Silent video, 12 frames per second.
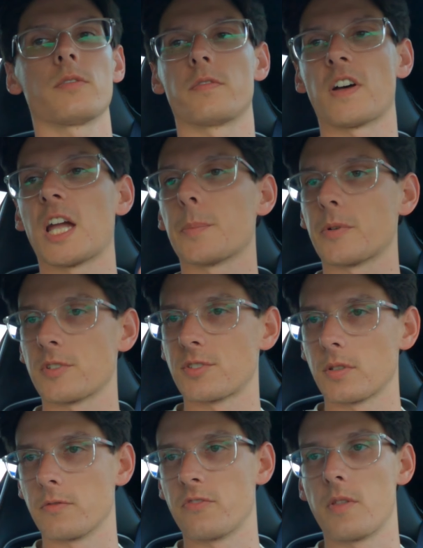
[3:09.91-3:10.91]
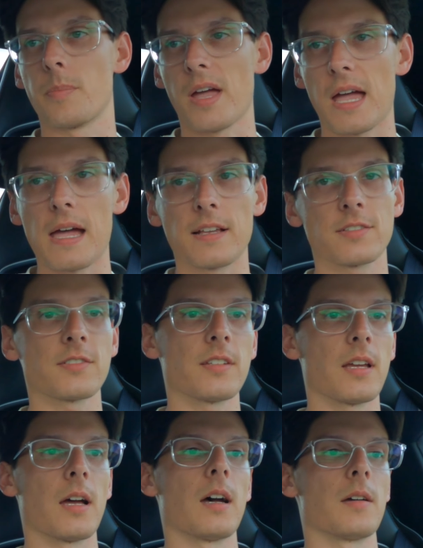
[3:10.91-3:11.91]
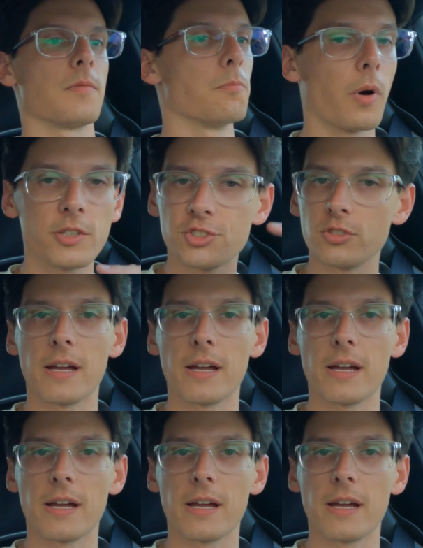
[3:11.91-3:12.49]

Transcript: Vipers of the past, much